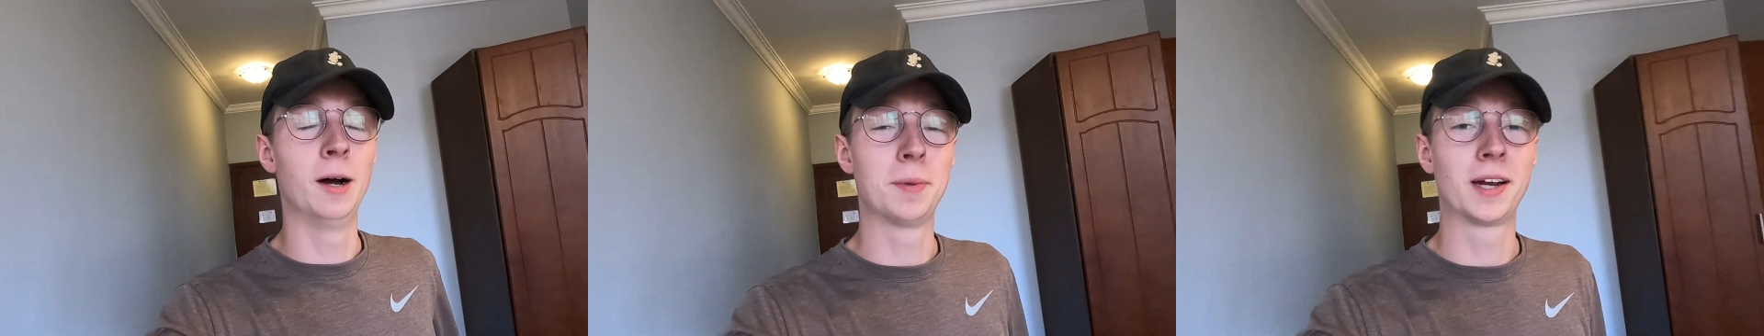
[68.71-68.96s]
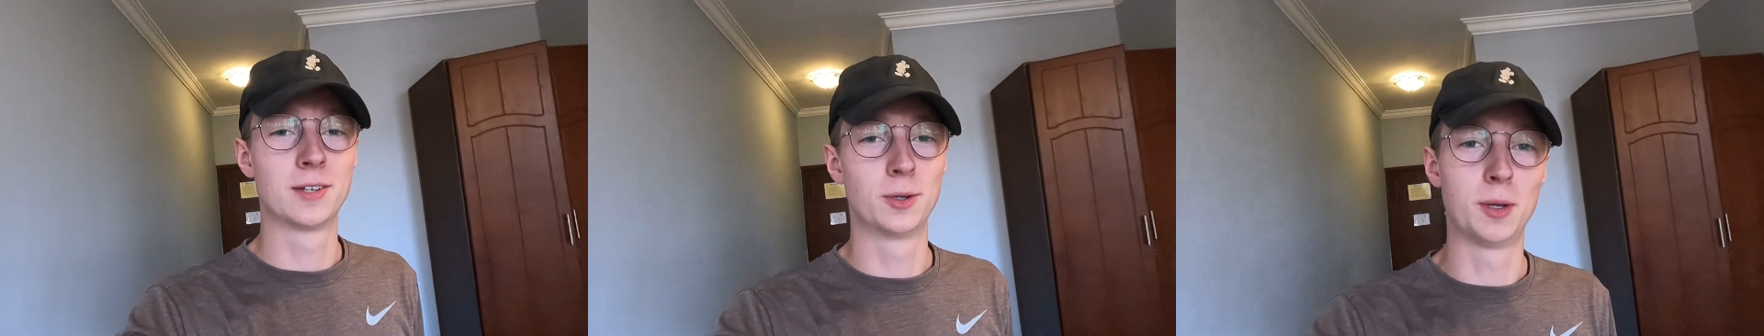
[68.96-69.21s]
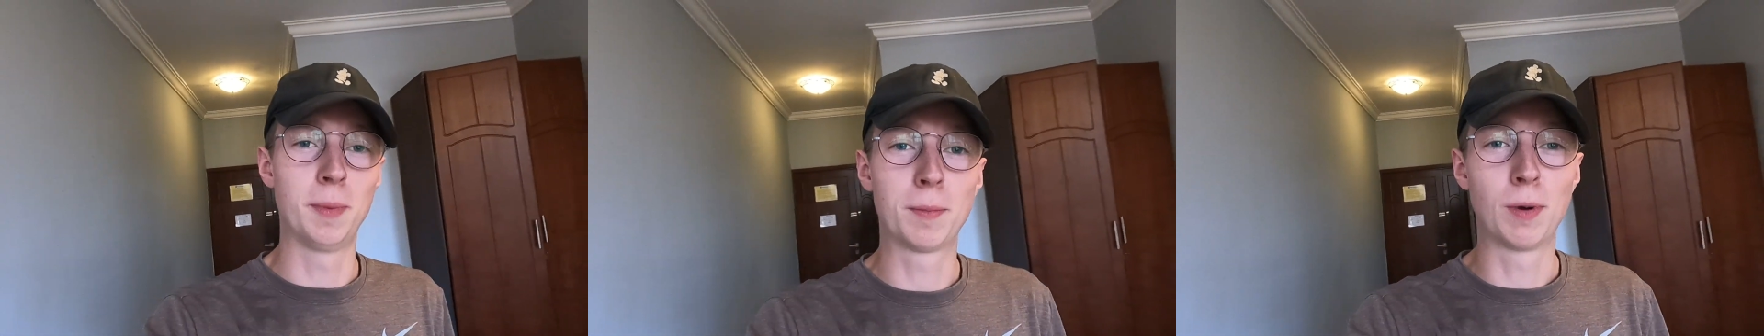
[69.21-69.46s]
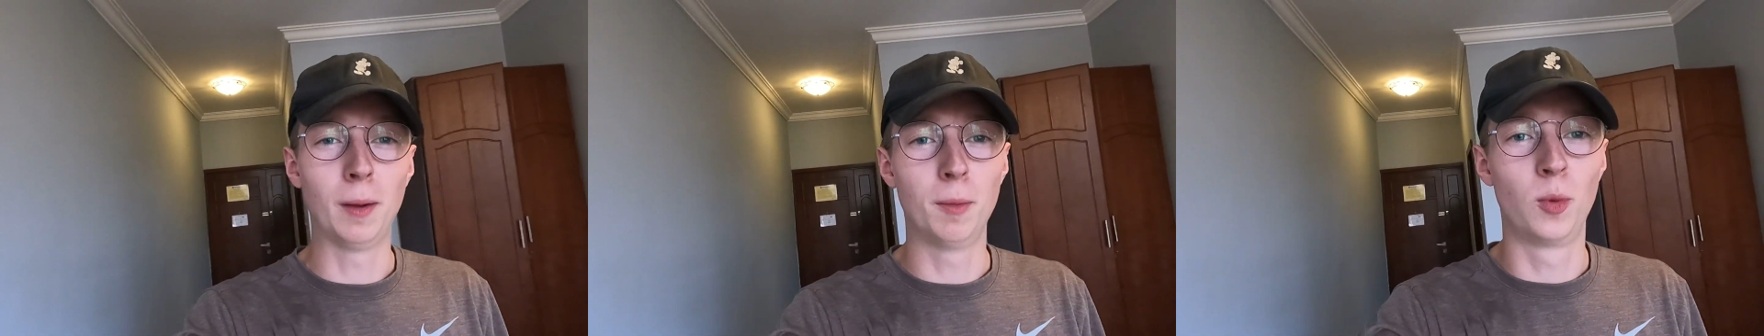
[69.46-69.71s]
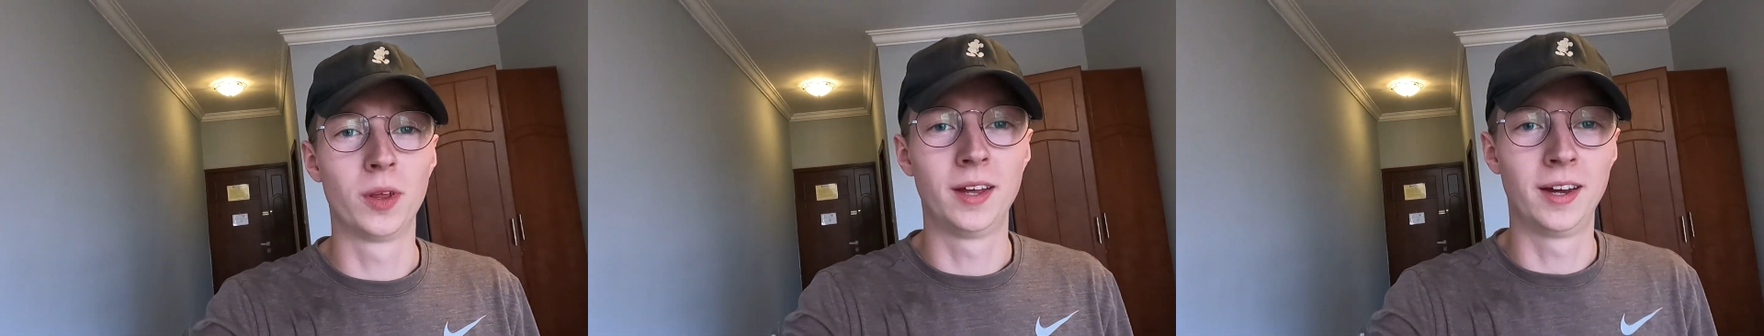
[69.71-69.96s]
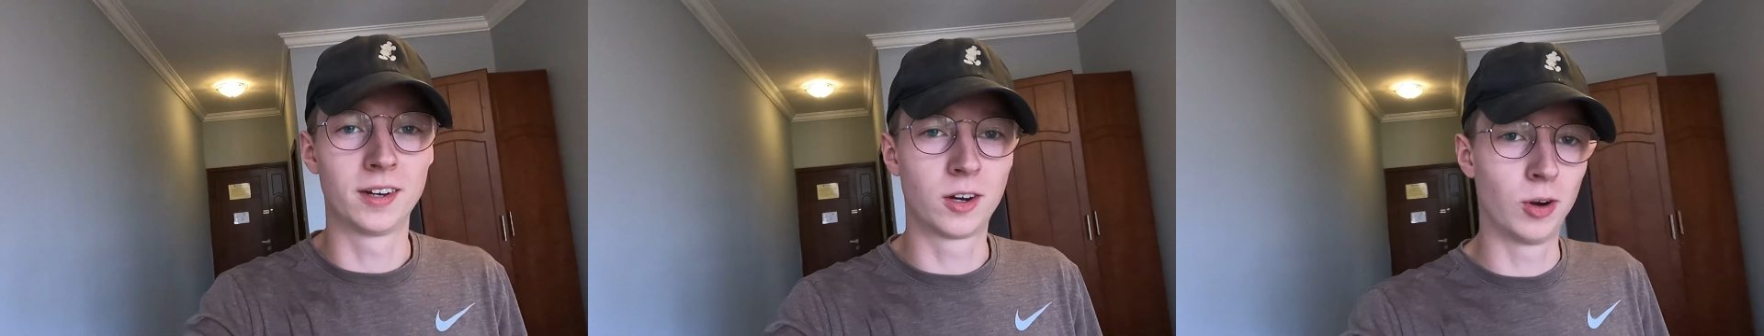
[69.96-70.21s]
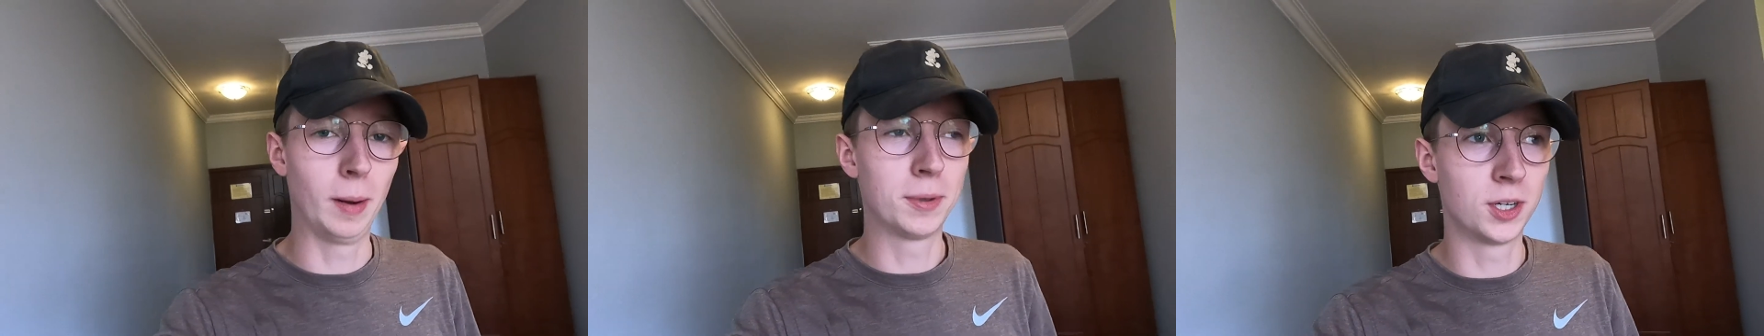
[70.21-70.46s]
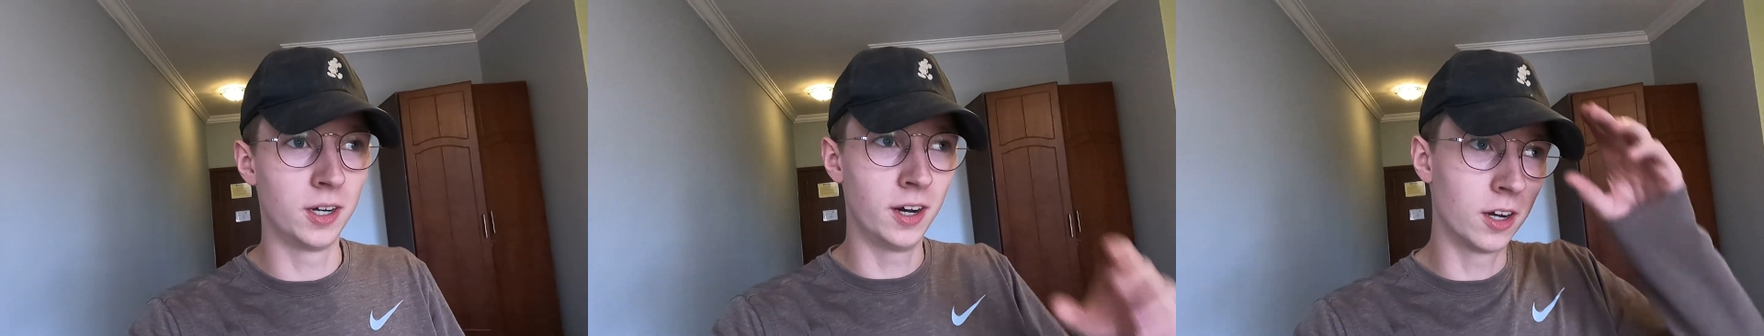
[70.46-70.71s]
because there was a big problem with that
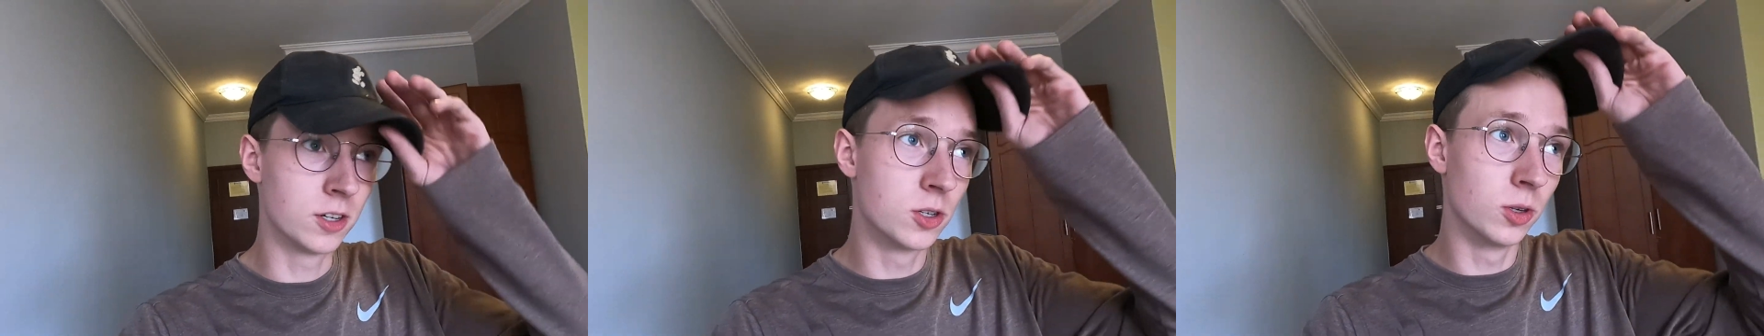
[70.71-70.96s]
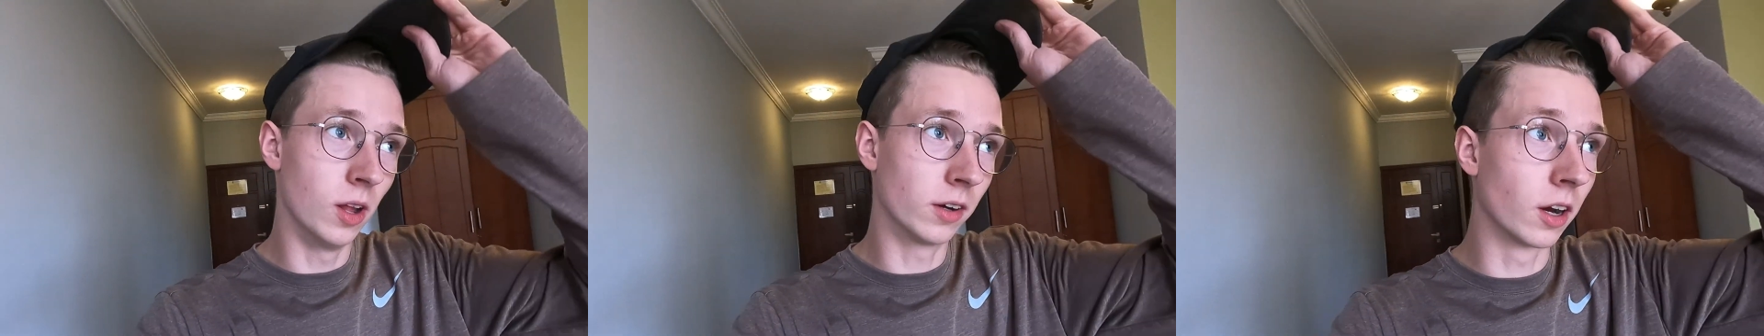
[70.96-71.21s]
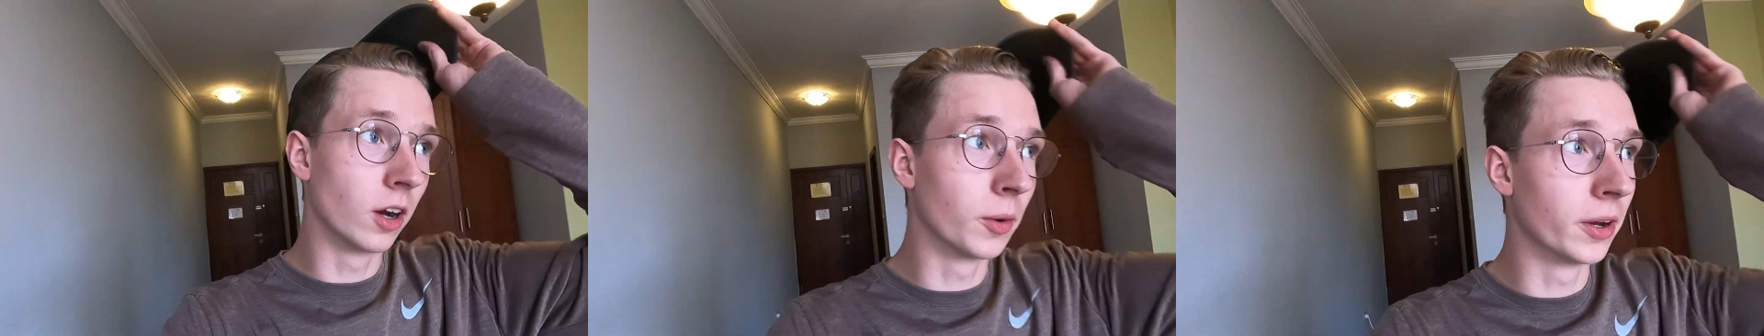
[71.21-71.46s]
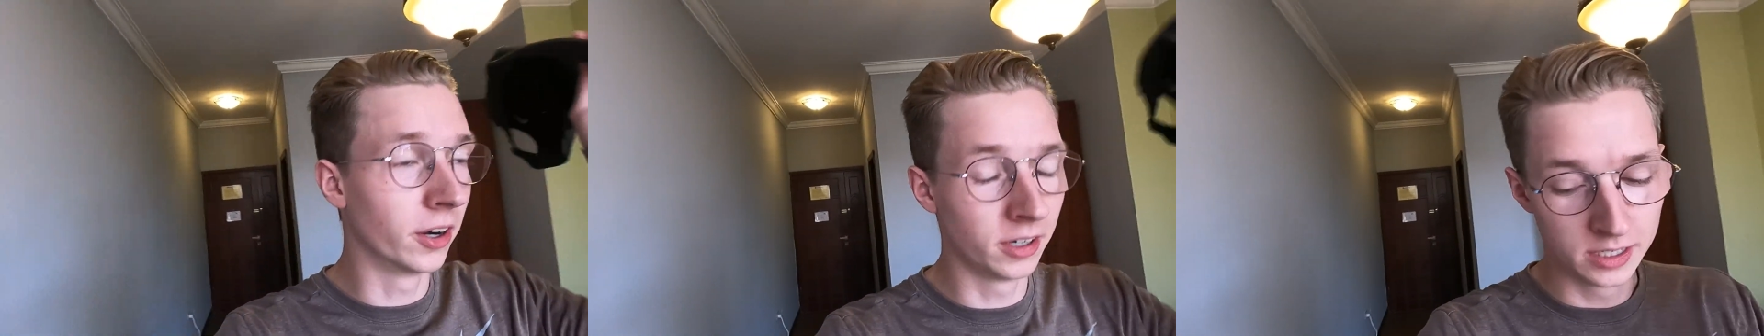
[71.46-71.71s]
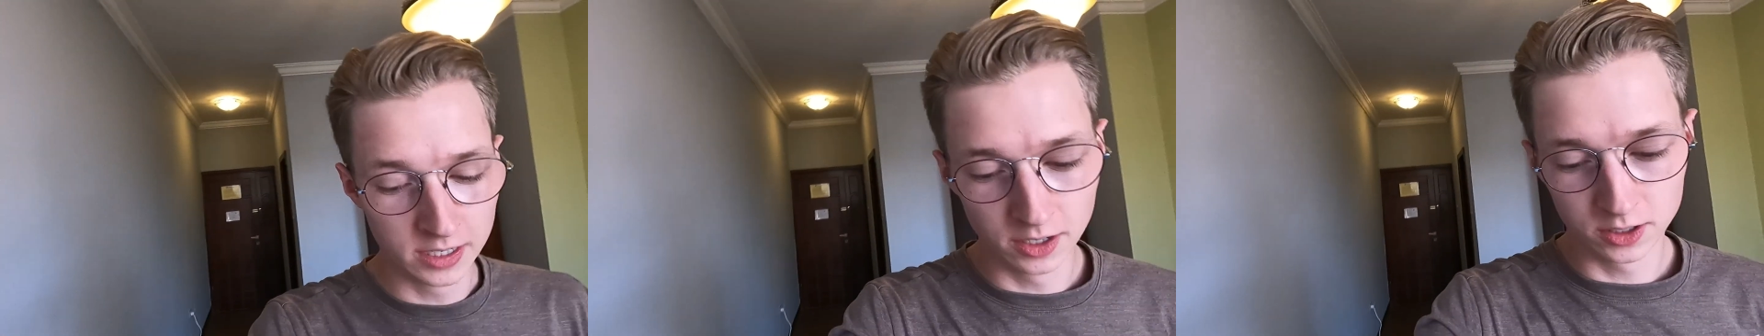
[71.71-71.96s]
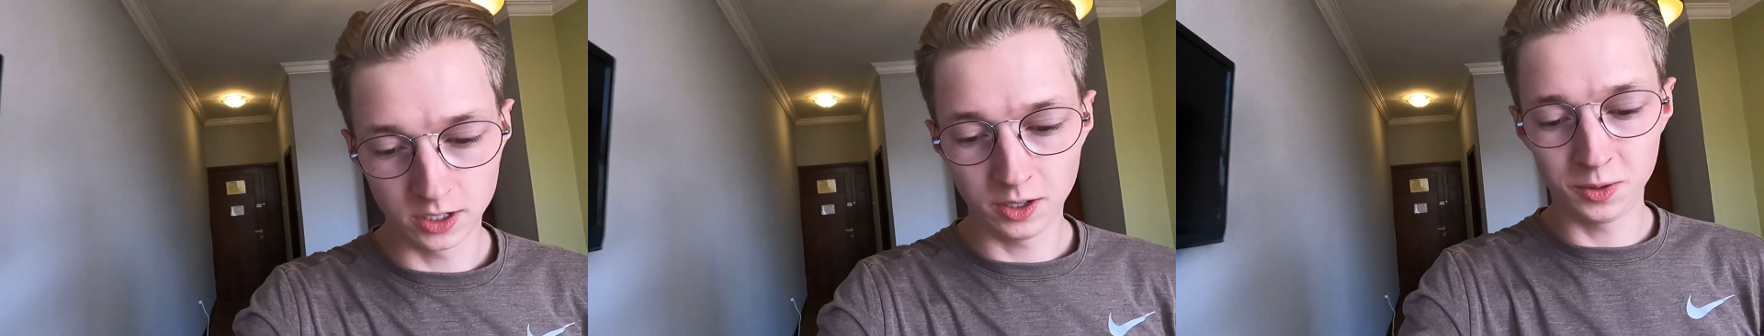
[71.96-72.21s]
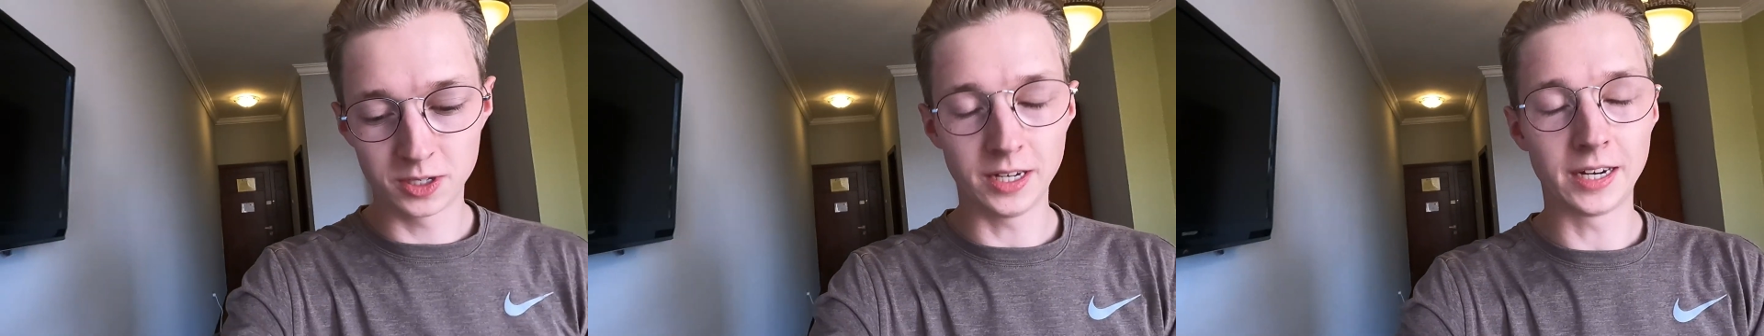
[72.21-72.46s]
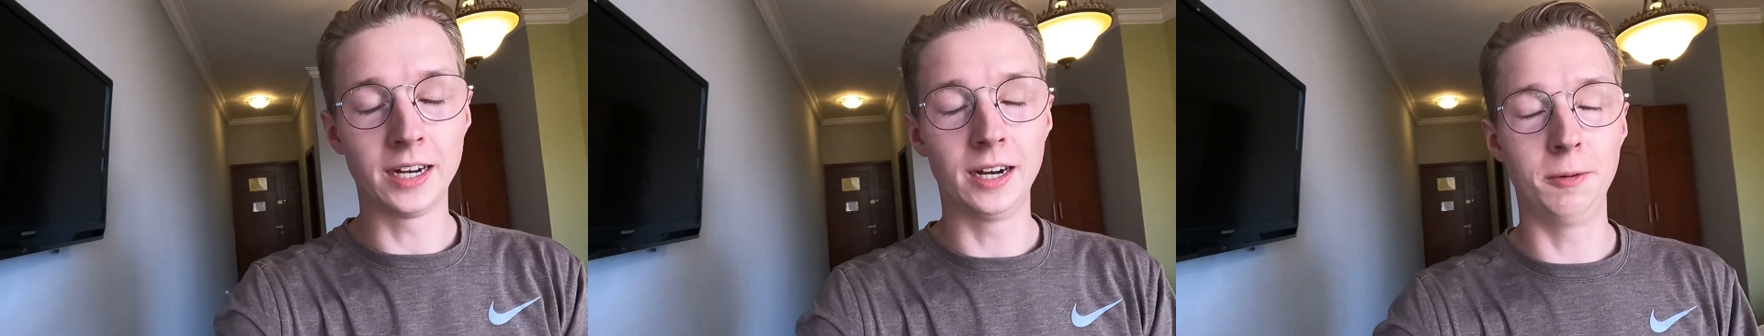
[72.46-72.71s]
corruption not too long ago here. So it was
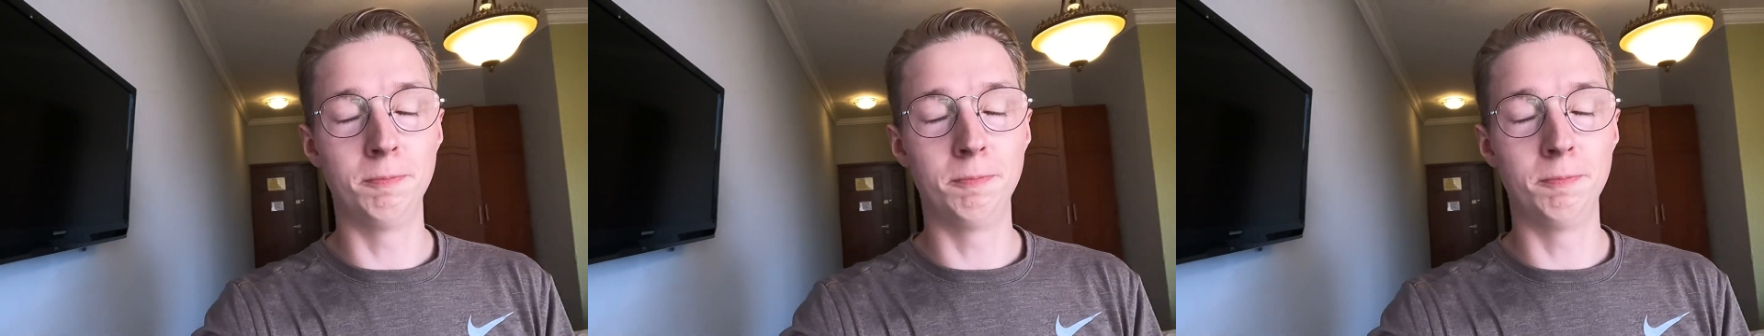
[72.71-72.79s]
like